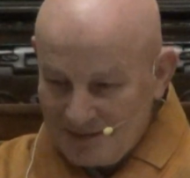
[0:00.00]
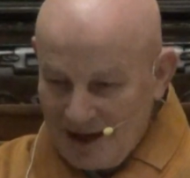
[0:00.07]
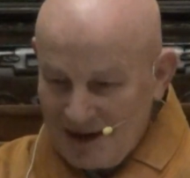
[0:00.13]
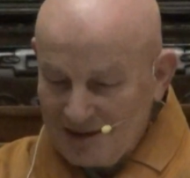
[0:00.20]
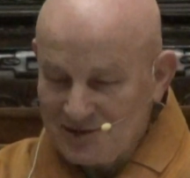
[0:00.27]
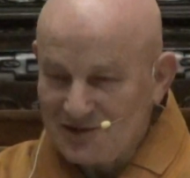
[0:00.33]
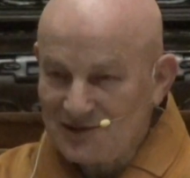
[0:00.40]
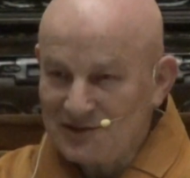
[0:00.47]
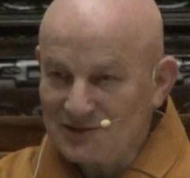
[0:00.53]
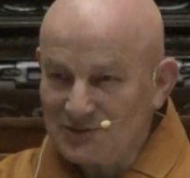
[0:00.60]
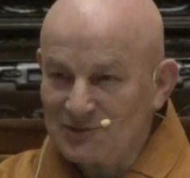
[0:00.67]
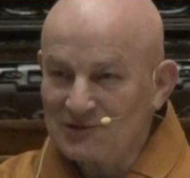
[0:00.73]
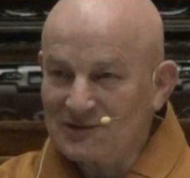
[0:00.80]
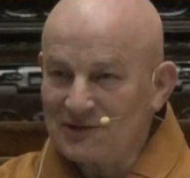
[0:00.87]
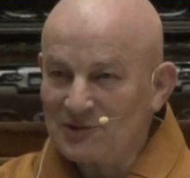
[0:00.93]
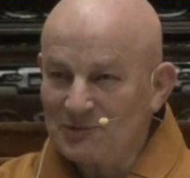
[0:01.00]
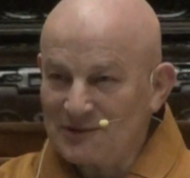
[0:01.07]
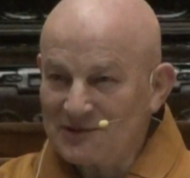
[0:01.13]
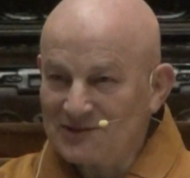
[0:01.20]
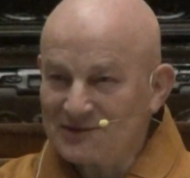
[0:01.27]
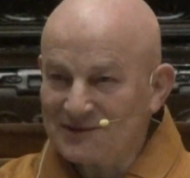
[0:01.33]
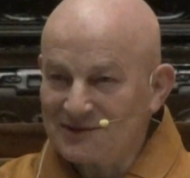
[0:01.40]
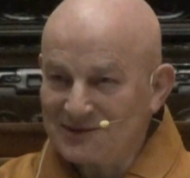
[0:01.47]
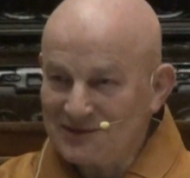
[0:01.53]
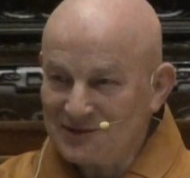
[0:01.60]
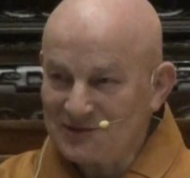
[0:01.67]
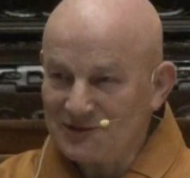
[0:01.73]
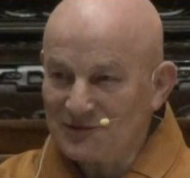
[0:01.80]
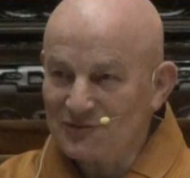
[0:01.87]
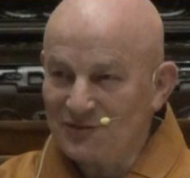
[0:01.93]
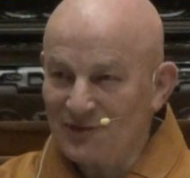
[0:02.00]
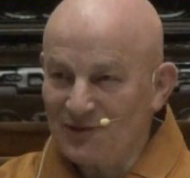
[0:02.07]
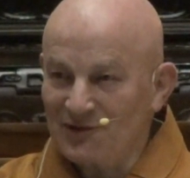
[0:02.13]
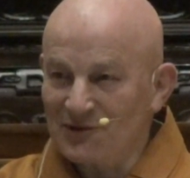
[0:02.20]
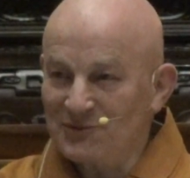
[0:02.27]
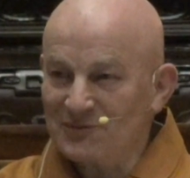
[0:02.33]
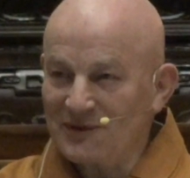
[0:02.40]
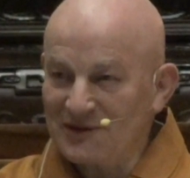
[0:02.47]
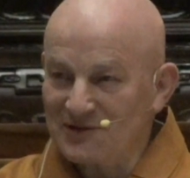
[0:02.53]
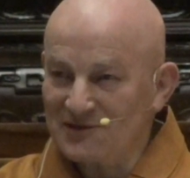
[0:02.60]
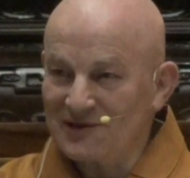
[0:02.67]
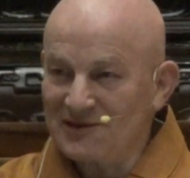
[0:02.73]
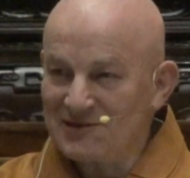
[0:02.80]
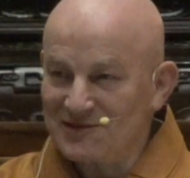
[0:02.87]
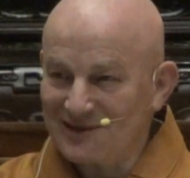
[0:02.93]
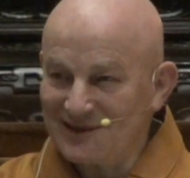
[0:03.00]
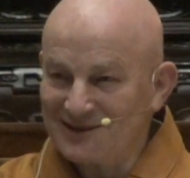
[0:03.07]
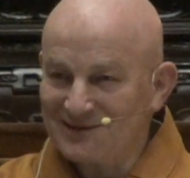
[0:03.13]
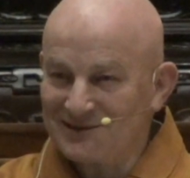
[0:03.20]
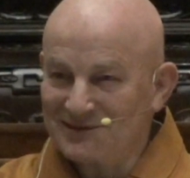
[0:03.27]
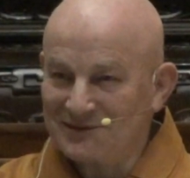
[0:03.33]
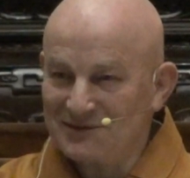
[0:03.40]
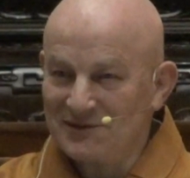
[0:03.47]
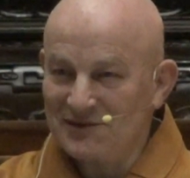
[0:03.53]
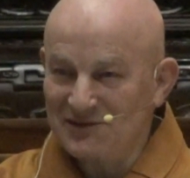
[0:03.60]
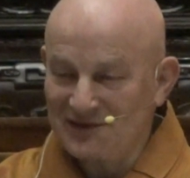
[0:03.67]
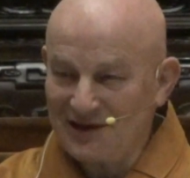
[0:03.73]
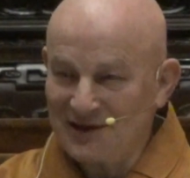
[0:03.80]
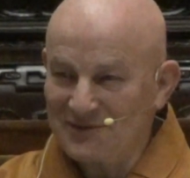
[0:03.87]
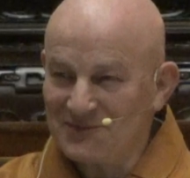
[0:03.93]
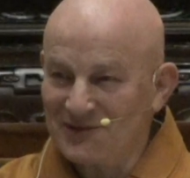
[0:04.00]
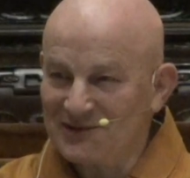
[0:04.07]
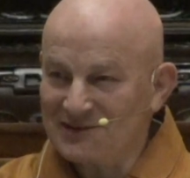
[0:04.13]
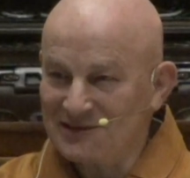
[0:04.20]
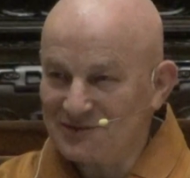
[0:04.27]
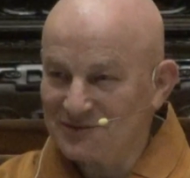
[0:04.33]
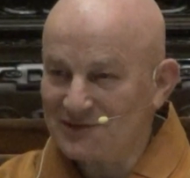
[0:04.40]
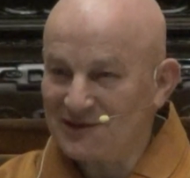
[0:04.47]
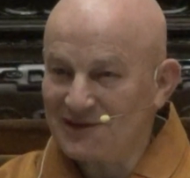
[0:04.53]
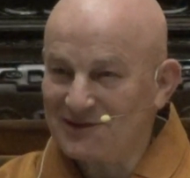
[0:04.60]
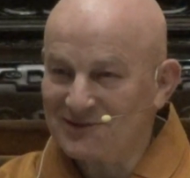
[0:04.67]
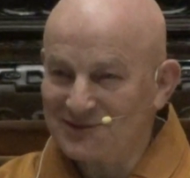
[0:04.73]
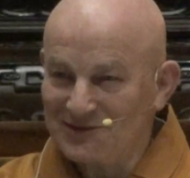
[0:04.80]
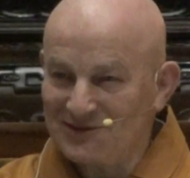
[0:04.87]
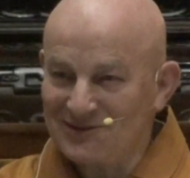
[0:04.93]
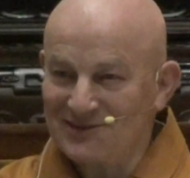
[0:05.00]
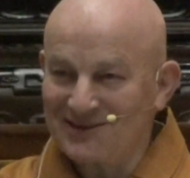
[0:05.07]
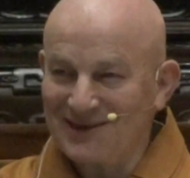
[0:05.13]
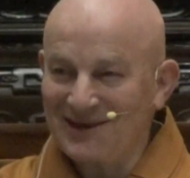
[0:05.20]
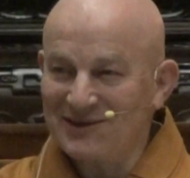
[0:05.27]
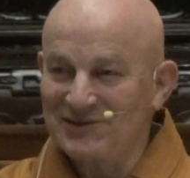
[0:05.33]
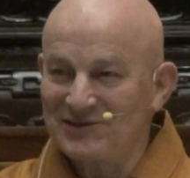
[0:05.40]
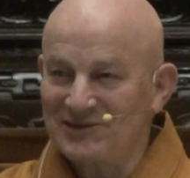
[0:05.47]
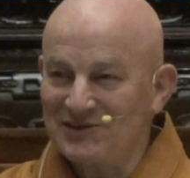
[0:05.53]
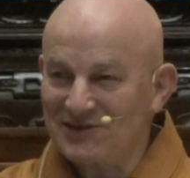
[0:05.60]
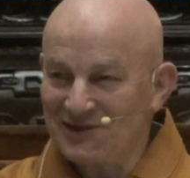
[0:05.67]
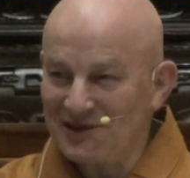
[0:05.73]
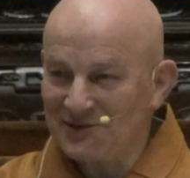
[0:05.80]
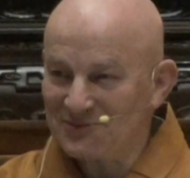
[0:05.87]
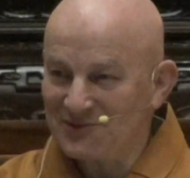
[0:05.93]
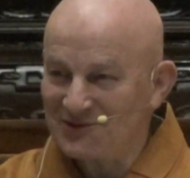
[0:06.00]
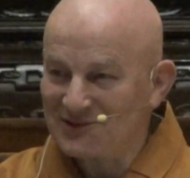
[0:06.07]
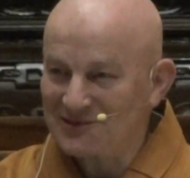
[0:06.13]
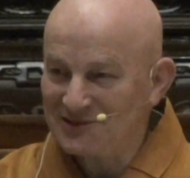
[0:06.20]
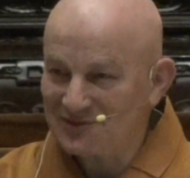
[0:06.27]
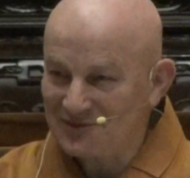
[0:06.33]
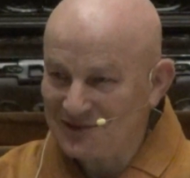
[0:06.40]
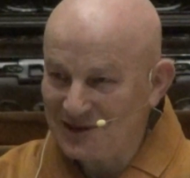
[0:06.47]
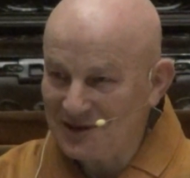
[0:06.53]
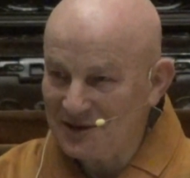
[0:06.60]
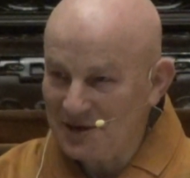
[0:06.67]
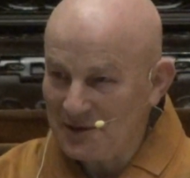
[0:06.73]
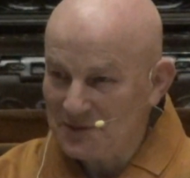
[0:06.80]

answer to the question is the form and sensation same or different is neither same nor different.